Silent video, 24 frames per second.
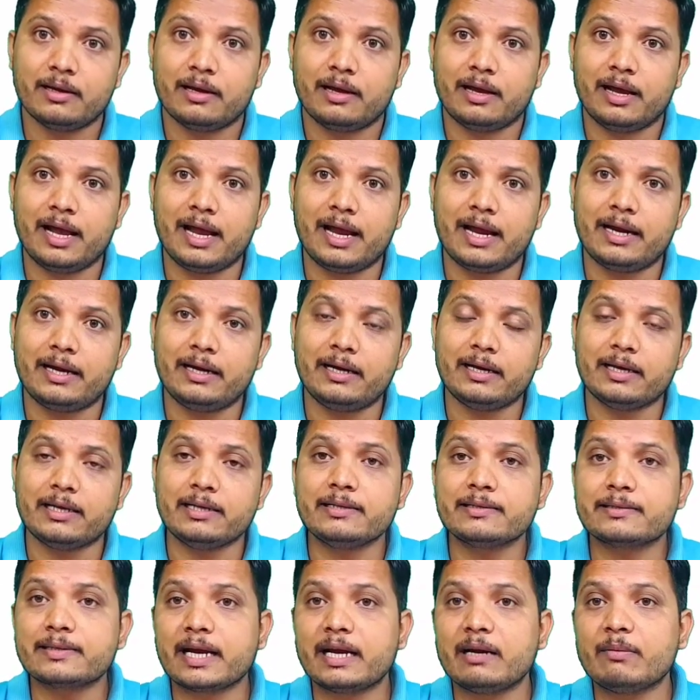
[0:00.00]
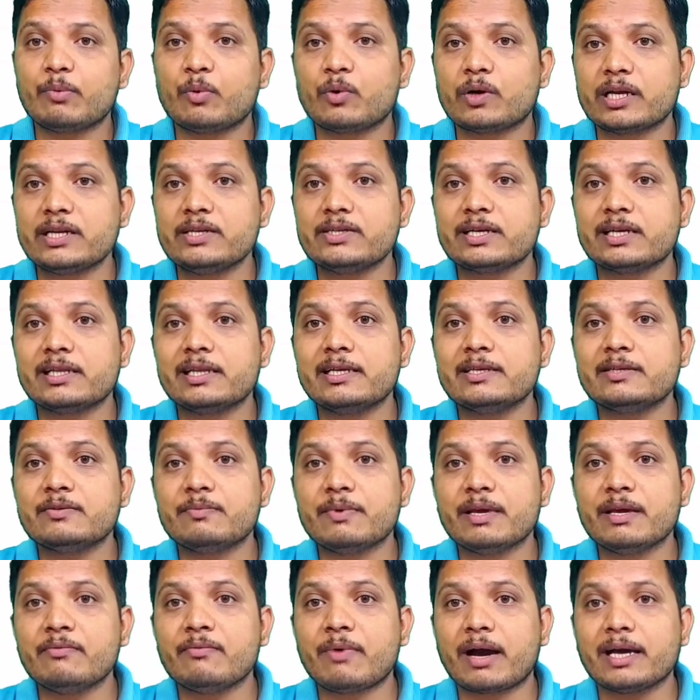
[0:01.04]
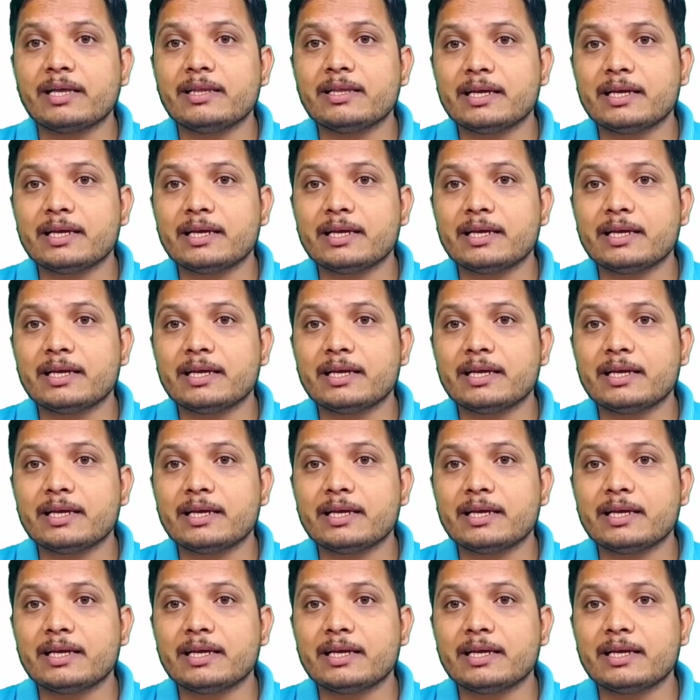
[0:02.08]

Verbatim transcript: And inside potential is V. Why?